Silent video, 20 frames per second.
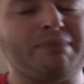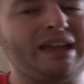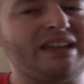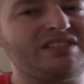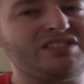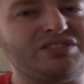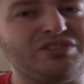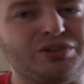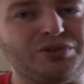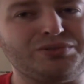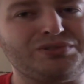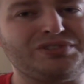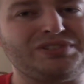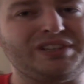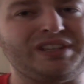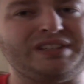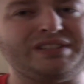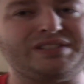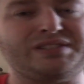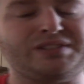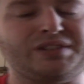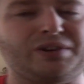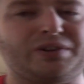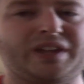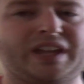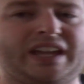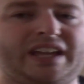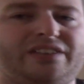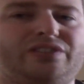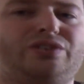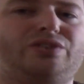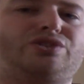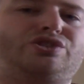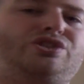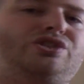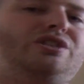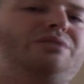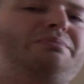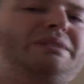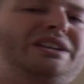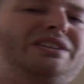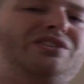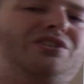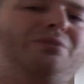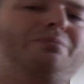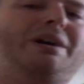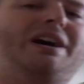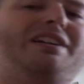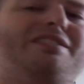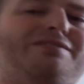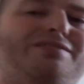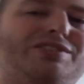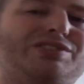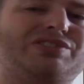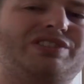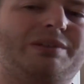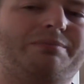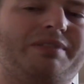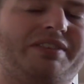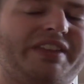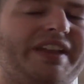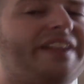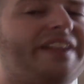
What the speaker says: makes no sense, okay? There should be no button for something